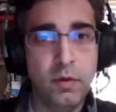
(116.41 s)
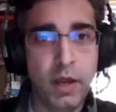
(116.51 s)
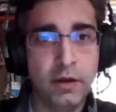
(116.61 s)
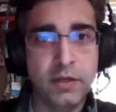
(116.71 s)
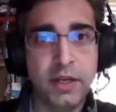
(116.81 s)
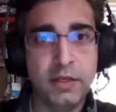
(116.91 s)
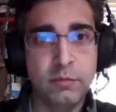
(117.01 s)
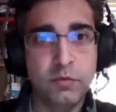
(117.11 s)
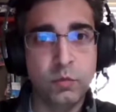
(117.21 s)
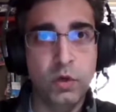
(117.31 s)
Iron
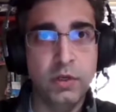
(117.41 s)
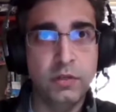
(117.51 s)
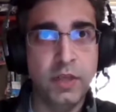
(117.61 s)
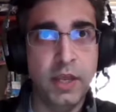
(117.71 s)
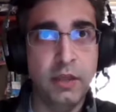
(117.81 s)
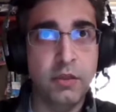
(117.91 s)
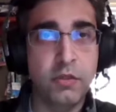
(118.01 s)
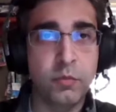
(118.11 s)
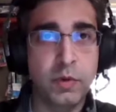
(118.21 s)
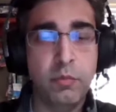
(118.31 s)
Kingdoms was a
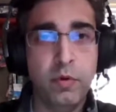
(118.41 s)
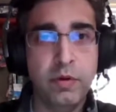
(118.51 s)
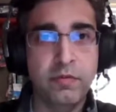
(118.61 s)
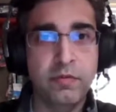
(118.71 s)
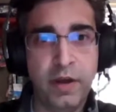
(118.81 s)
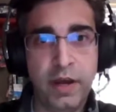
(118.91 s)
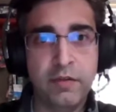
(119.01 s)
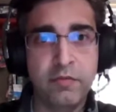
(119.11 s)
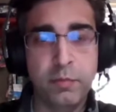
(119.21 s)
3.5